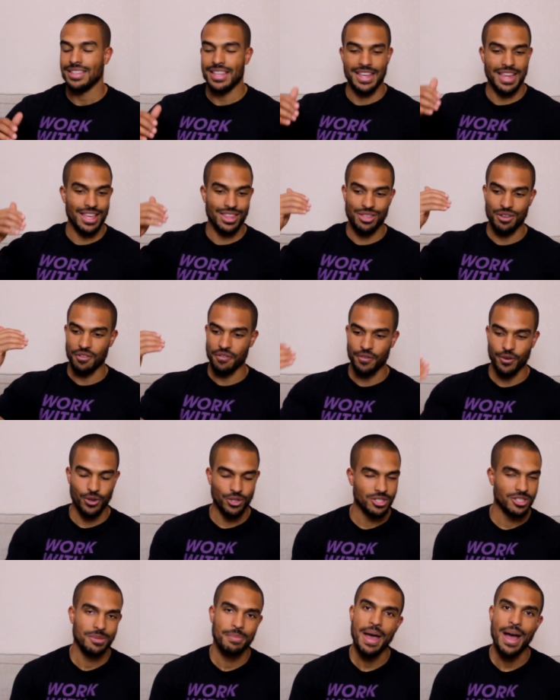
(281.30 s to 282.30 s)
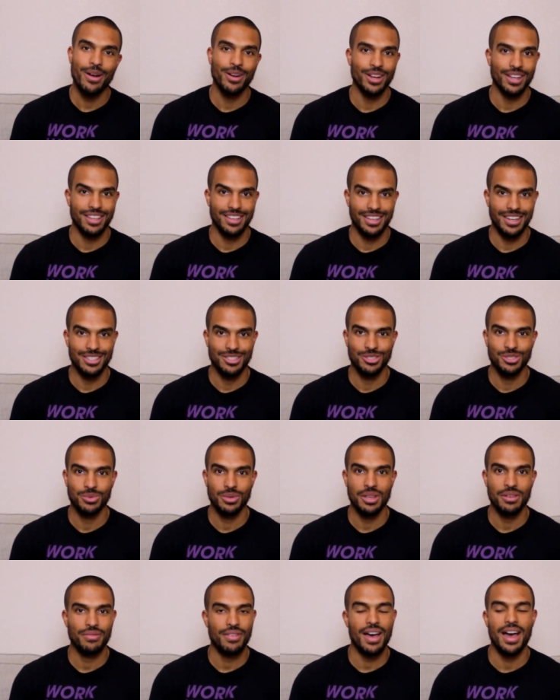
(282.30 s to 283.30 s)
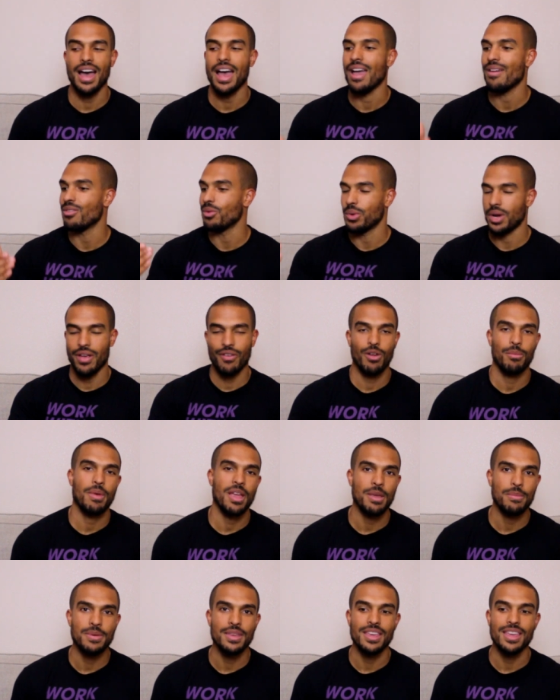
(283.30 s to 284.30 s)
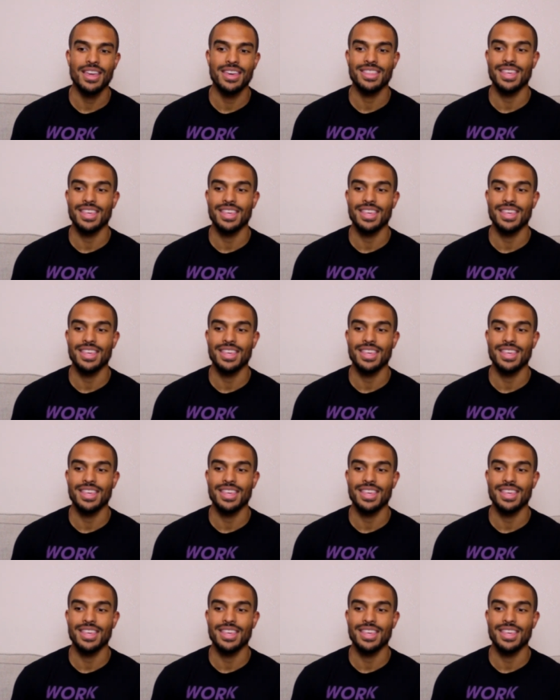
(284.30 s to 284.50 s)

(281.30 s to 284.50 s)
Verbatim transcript: they get their first power clean at 225 or whatever it may be,